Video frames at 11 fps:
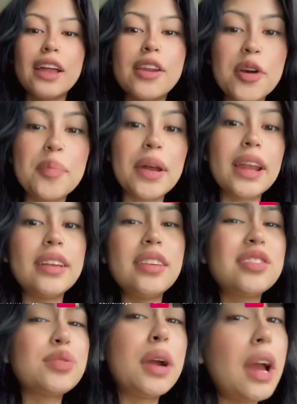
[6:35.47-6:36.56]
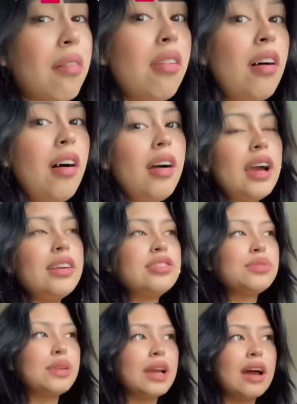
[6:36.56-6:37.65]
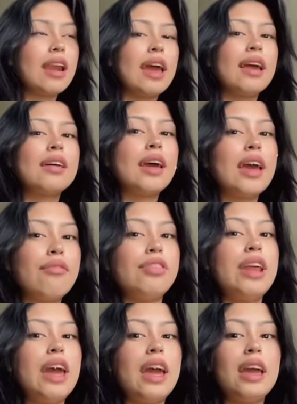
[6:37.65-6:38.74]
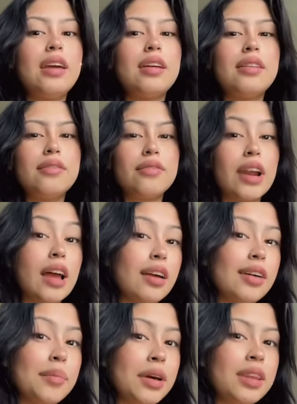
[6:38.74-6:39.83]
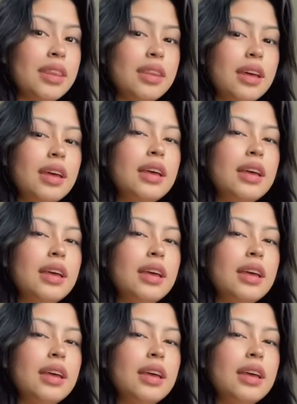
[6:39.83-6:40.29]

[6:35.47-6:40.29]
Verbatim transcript: No, but I did used to work out a lot. I used to work out like every day for like a good month.